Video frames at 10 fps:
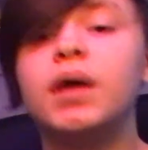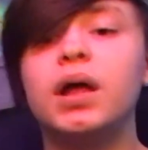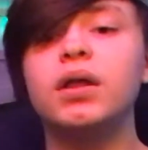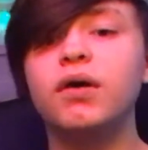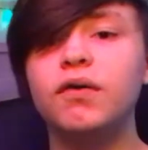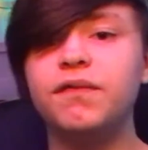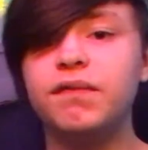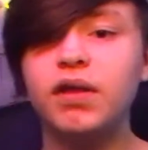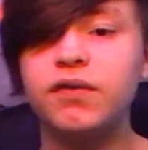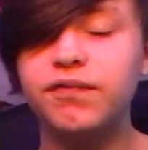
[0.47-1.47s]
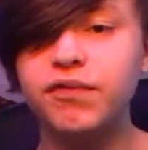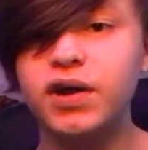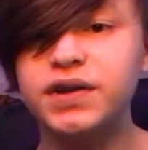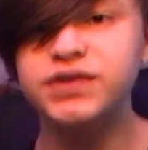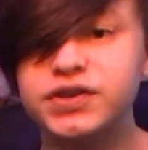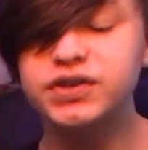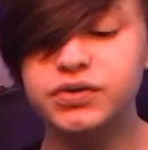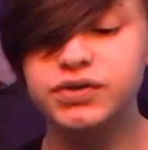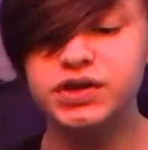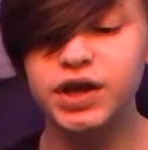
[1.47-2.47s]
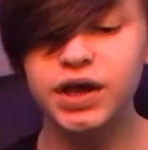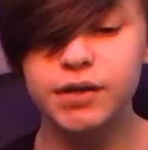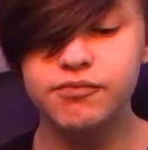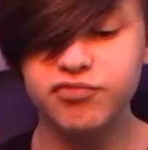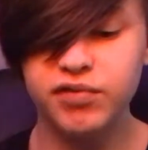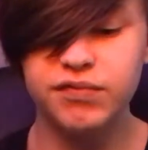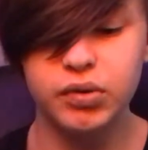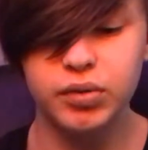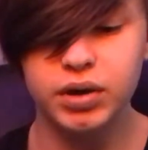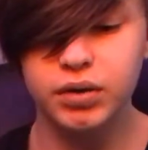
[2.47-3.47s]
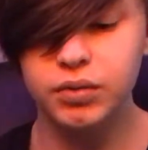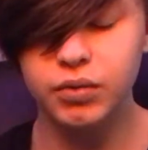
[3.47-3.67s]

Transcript: Hello fellow friends, so today I'm reviewing